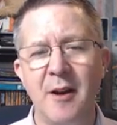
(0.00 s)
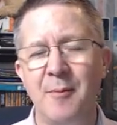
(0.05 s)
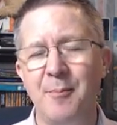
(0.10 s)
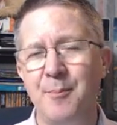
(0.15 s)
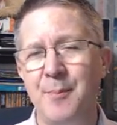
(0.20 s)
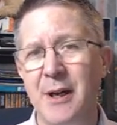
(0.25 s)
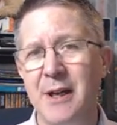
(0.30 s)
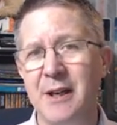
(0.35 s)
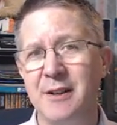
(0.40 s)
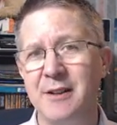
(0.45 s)

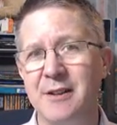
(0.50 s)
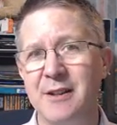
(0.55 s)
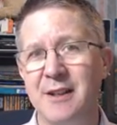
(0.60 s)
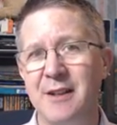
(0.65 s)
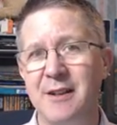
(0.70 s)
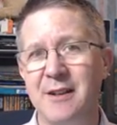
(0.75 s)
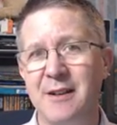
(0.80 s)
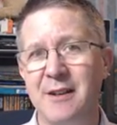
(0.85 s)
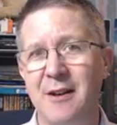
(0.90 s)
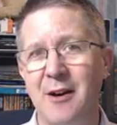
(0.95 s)
But
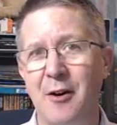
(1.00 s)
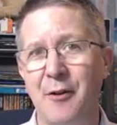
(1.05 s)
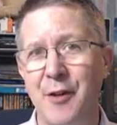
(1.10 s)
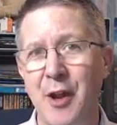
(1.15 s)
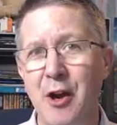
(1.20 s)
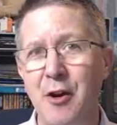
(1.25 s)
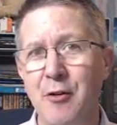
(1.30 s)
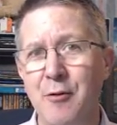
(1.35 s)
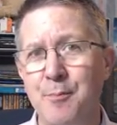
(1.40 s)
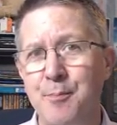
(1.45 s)

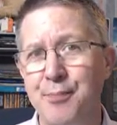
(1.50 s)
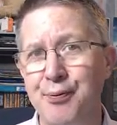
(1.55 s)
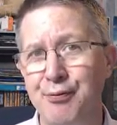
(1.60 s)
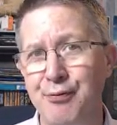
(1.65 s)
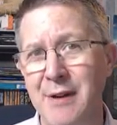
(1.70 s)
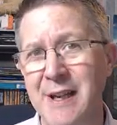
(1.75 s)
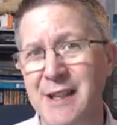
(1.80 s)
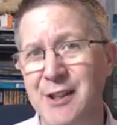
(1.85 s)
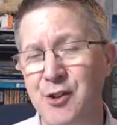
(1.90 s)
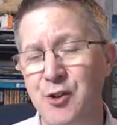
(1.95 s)
Although
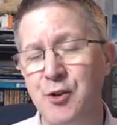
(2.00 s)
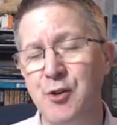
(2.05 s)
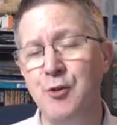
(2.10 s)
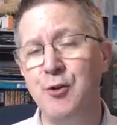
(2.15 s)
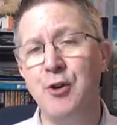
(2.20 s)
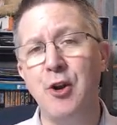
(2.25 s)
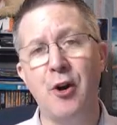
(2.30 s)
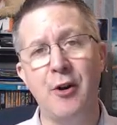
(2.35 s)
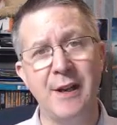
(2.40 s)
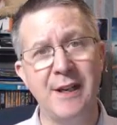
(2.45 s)
priests do
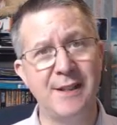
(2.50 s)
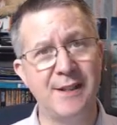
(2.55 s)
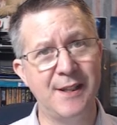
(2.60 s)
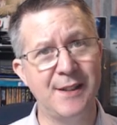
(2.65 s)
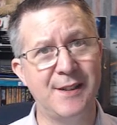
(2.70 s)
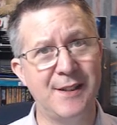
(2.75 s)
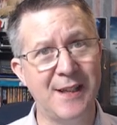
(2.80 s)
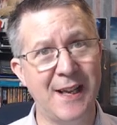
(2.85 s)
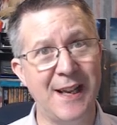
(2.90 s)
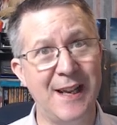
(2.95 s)
not
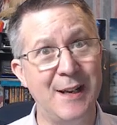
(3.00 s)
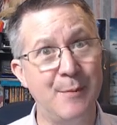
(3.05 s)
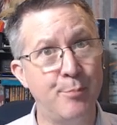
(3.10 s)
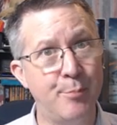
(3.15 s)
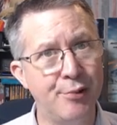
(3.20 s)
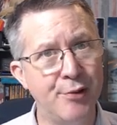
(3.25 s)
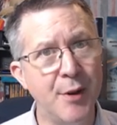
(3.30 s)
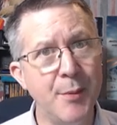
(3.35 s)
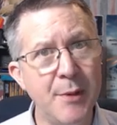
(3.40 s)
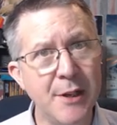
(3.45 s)
exist in
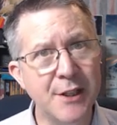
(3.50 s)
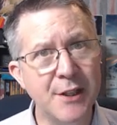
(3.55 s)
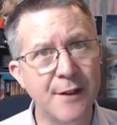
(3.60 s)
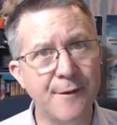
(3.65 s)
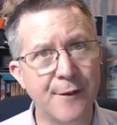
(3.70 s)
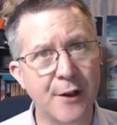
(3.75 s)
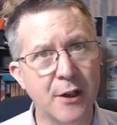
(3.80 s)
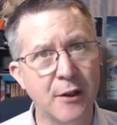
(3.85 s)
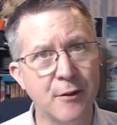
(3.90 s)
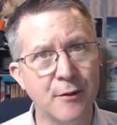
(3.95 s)

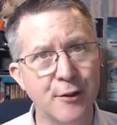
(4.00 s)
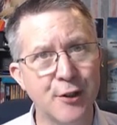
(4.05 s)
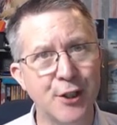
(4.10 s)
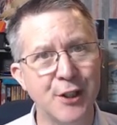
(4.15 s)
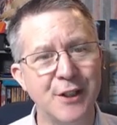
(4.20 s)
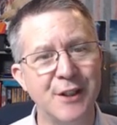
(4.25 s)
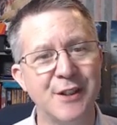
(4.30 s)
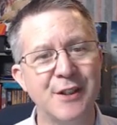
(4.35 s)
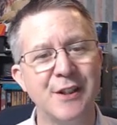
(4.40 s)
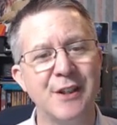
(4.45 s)
primitive
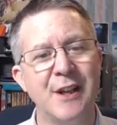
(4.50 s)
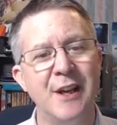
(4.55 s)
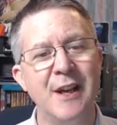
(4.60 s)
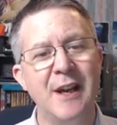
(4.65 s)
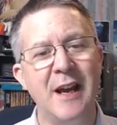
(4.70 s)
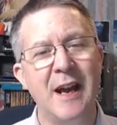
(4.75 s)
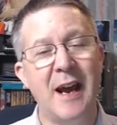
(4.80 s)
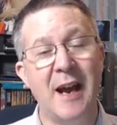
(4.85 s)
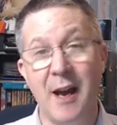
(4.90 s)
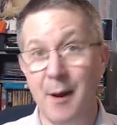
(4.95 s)
cultures,
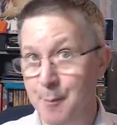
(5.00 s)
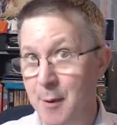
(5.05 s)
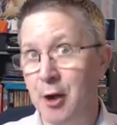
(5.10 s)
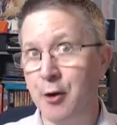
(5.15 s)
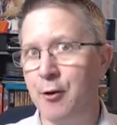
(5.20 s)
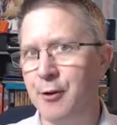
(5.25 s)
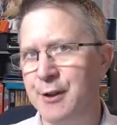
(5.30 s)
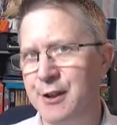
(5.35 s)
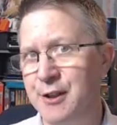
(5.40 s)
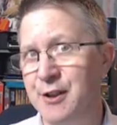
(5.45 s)
um,
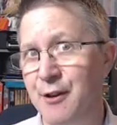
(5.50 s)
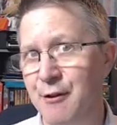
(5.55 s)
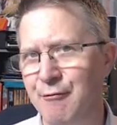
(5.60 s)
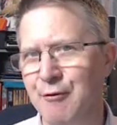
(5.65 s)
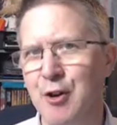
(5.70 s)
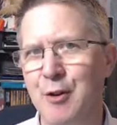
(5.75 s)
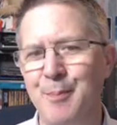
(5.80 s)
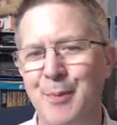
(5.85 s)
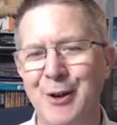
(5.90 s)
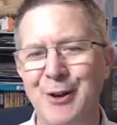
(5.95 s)
according to the
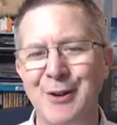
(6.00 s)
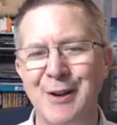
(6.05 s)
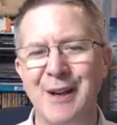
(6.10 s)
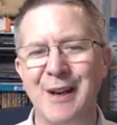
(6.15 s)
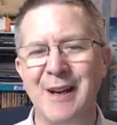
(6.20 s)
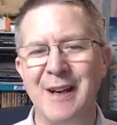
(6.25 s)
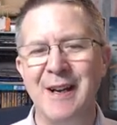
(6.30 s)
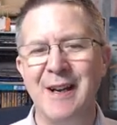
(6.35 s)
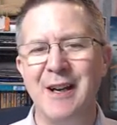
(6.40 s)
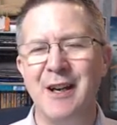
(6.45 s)
rulebook,
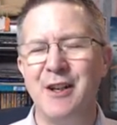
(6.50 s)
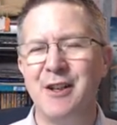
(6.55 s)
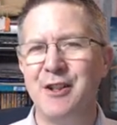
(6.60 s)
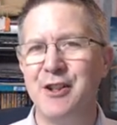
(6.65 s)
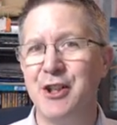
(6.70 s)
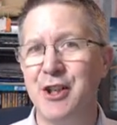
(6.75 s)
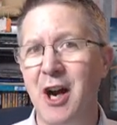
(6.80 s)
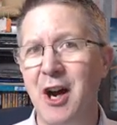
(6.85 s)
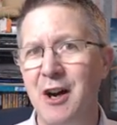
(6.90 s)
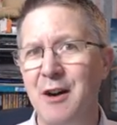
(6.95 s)

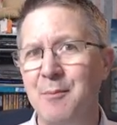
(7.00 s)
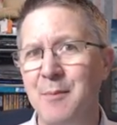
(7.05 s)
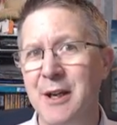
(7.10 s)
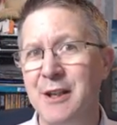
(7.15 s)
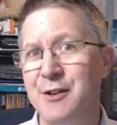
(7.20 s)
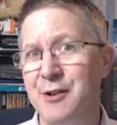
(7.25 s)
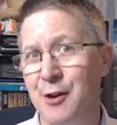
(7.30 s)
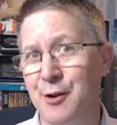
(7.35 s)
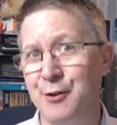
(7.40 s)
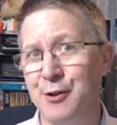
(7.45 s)

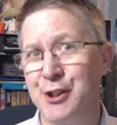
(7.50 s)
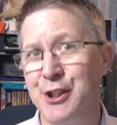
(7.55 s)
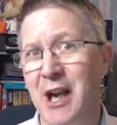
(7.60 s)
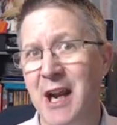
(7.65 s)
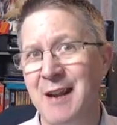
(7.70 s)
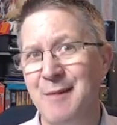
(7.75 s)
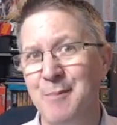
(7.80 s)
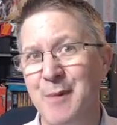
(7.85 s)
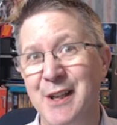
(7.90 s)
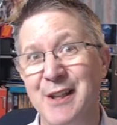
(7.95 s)
shamans or
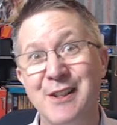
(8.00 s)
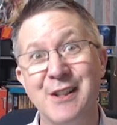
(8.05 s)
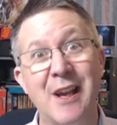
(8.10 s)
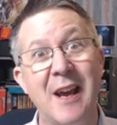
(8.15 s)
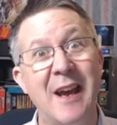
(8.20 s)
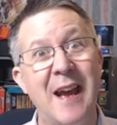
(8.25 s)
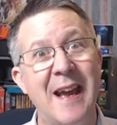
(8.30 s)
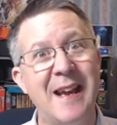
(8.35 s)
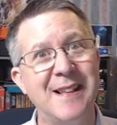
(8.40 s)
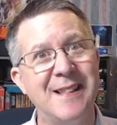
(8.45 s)
shamans
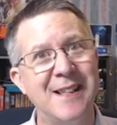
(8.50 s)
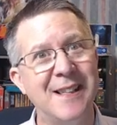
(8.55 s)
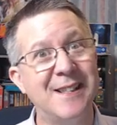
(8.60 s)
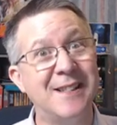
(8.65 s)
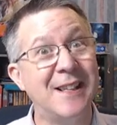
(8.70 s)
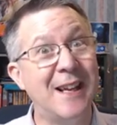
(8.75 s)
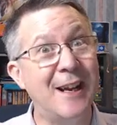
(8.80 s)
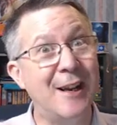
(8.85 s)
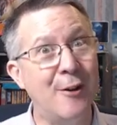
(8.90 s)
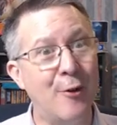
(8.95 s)

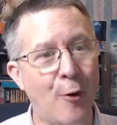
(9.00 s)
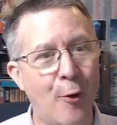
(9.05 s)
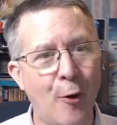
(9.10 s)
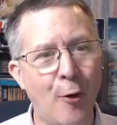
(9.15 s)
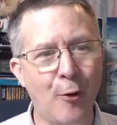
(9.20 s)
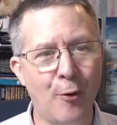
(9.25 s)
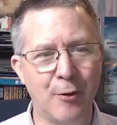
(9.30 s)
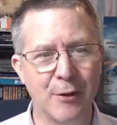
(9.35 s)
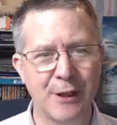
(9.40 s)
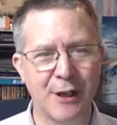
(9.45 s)
exist in
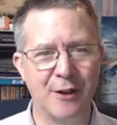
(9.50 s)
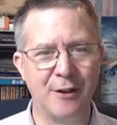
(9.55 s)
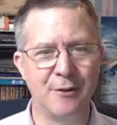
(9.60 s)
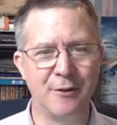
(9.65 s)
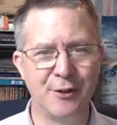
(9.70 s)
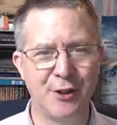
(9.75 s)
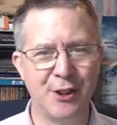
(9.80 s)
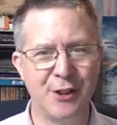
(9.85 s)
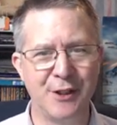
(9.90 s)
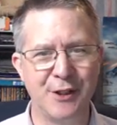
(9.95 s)
all
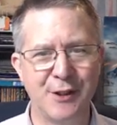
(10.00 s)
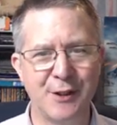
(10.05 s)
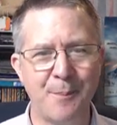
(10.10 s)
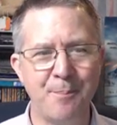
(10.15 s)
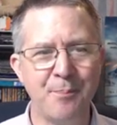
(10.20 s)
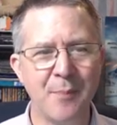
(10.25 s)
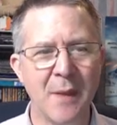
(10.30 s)
cultures.